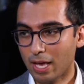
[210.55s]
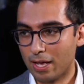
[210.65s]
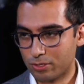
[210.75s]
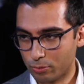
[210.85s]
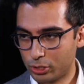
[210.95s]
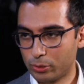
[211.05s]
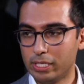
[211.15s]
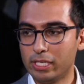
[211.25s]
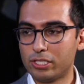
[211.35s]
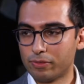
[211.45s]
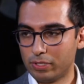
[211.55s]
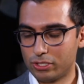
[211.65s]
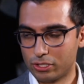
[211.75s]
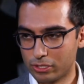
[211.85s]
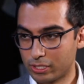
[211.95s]
And so we treat each of
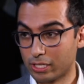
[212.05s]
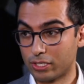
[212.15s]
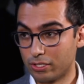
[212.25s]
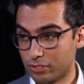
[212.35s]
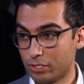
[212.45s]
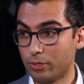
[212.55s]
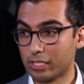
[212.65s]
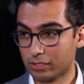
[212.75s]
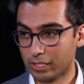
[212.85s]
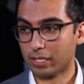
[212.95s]
these jurisdictions uniquely.